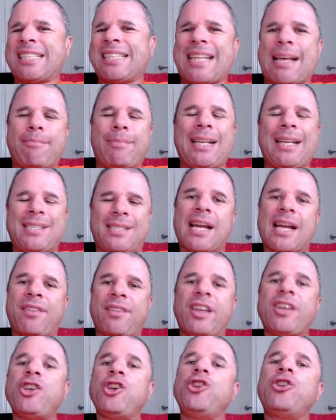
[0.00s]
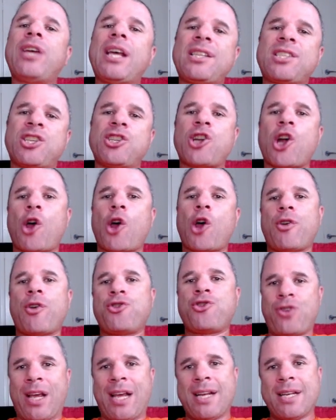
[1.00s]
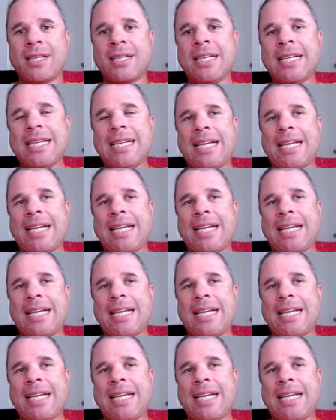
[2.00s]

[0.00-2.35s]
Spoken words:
that means nothing. You need to know the trend.